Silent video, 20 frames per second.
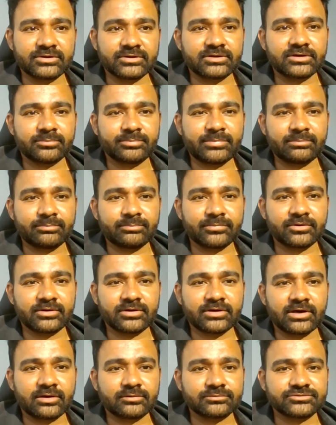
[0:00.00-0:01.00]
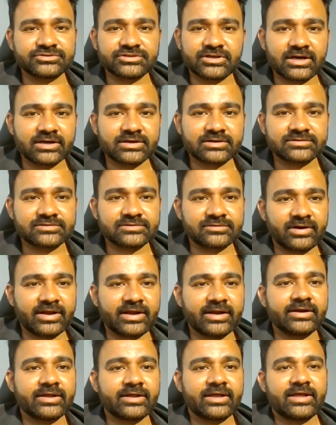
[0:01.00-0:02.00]
burn up and burn down charts,
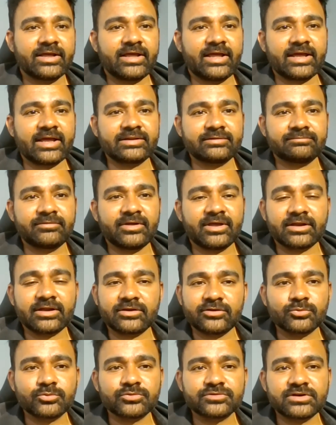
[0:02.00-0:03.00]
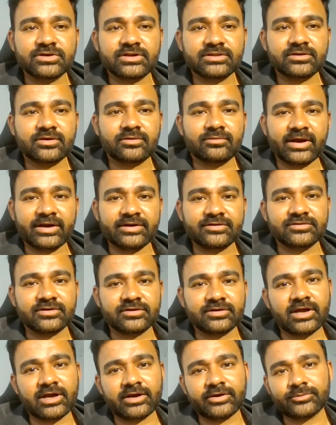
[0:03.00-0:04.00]
right, and we can use it in the right
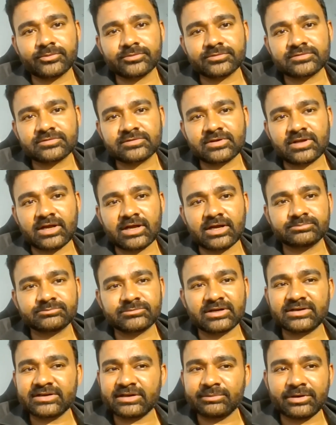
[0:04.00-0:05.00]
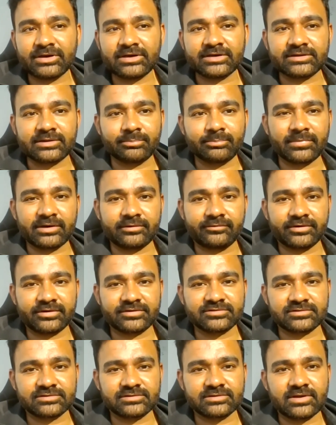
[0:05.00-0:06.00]
scenarios. Ultimately, the
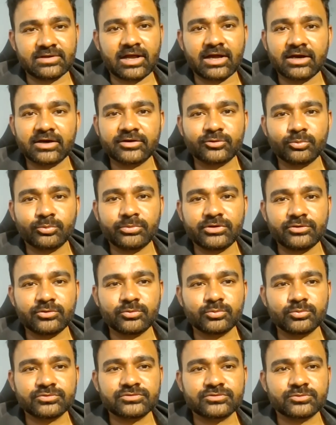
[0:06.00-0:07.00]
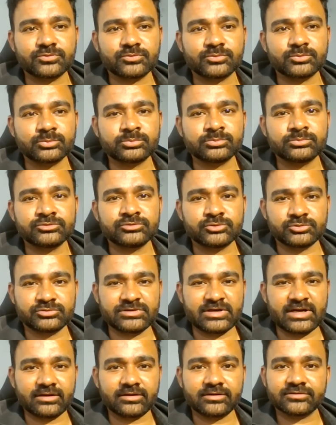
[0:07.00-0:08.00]
metrics are to be used to
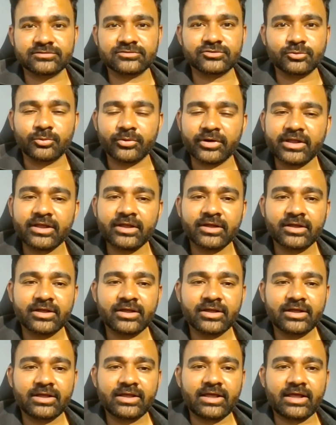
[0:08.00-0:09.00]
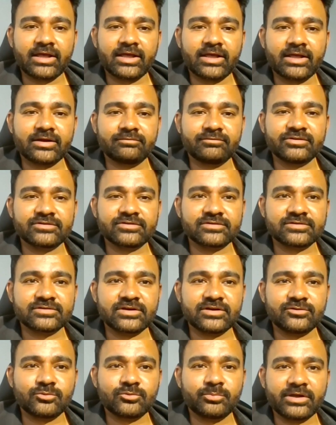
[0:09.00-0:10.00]
tell a story, and we
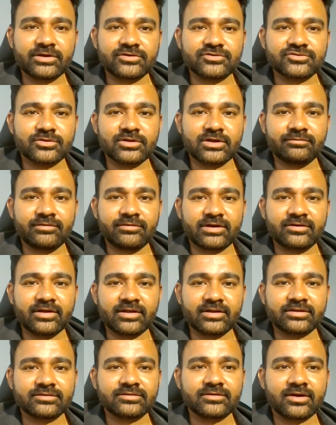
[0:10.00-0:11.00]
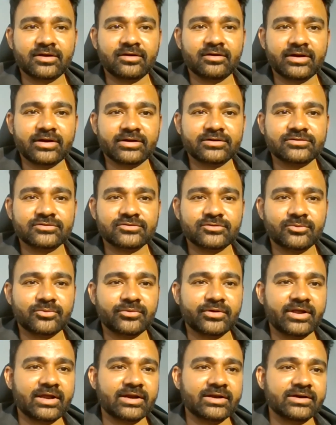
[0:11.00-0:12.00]
just need to make sure that we are telling the correct
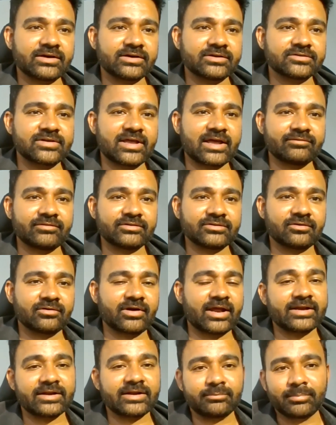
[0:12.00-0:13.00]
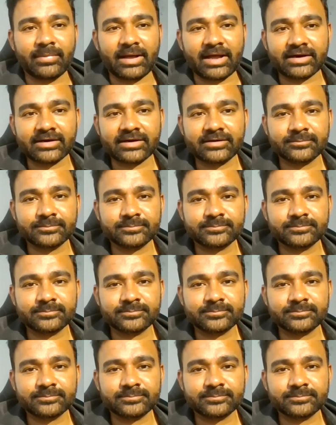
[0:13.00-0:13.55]
story and it is having the right impact.